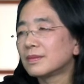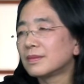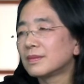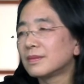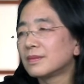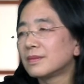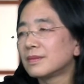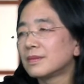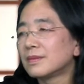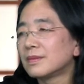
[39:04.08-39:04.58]

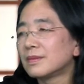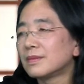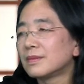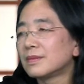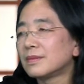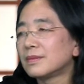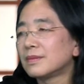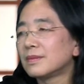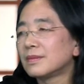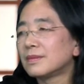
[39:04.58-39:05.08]

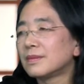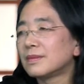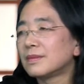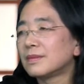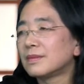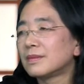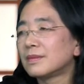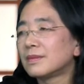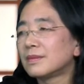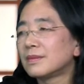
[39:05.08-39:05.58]

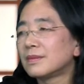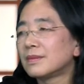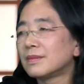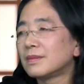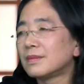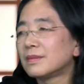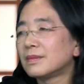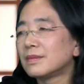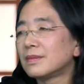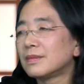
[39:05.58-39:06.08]

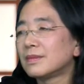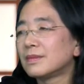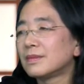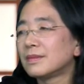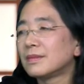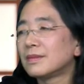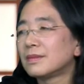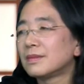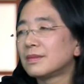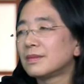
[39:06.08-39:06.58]

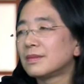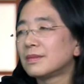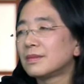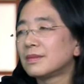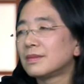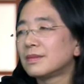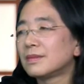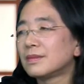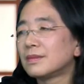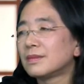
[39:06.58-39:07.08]

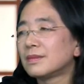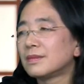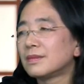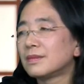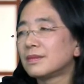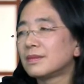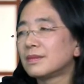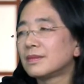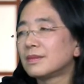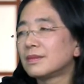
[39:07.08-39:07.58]

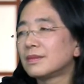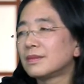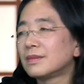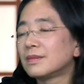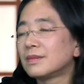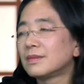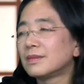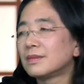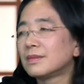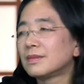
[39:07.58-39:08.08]

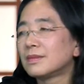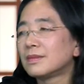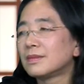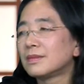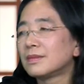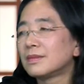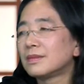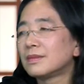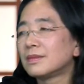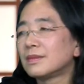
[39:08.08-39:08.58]

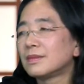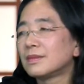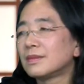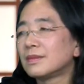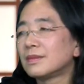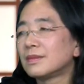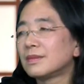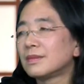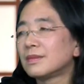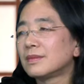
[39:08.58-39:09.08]

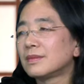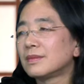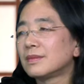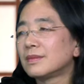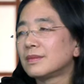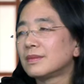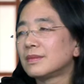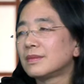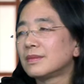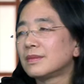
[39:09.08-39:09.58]

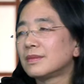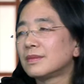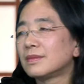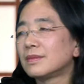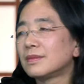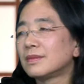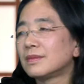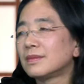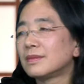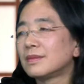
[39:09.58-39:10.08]

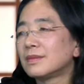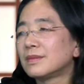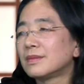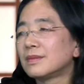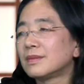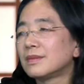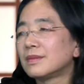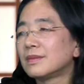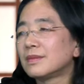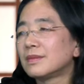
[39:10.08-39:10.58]

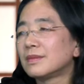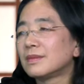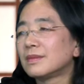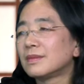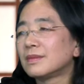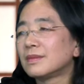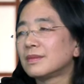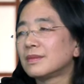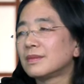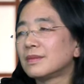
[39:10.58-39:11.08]

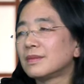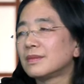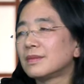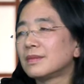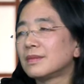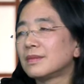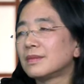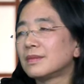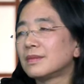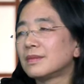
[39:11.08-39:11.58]

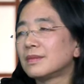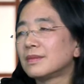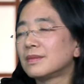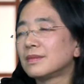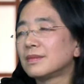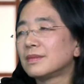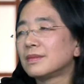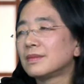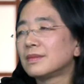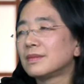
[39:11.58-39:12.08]
(silent)